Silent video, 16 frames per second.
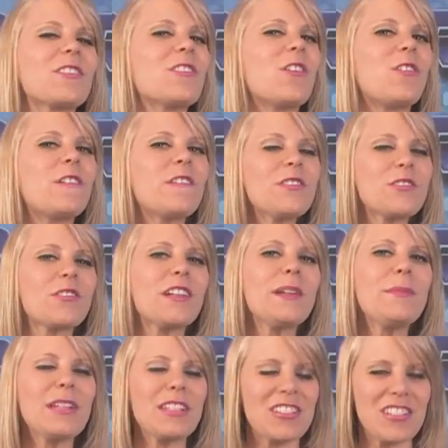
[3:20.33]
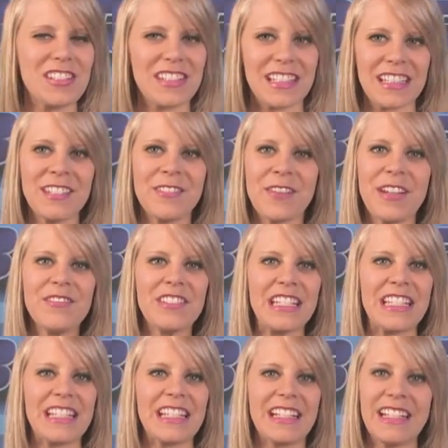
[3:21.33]
Gulfstream
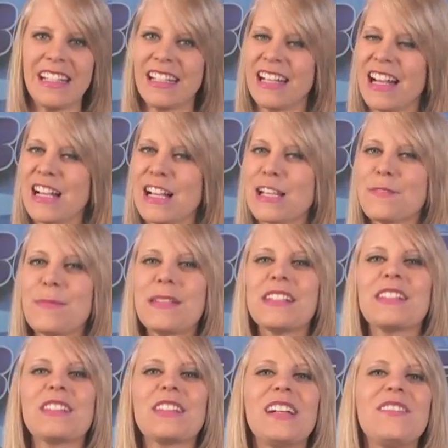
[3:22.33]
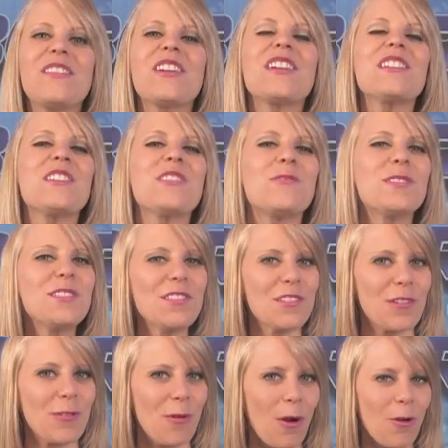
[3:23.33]
G650 has been delivered to its
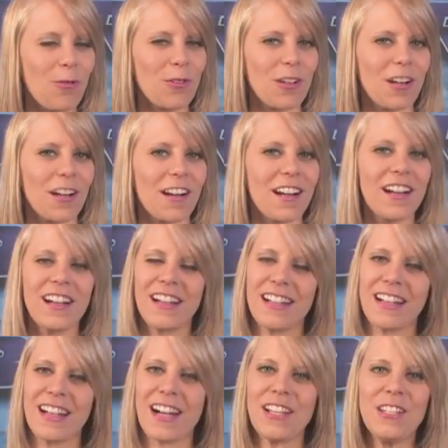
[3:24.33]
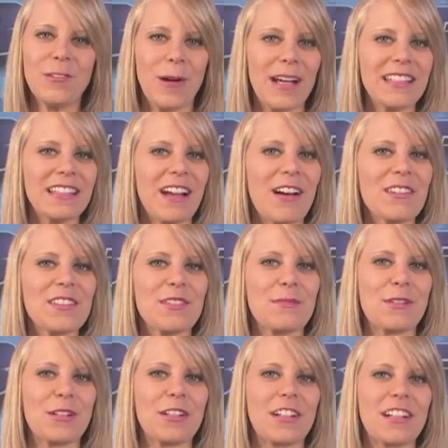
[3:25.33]
new owner, a U.S.
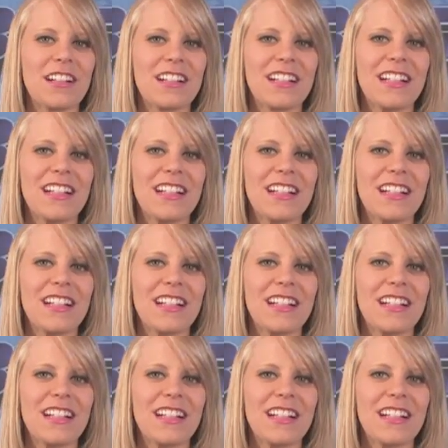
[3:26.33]
customer.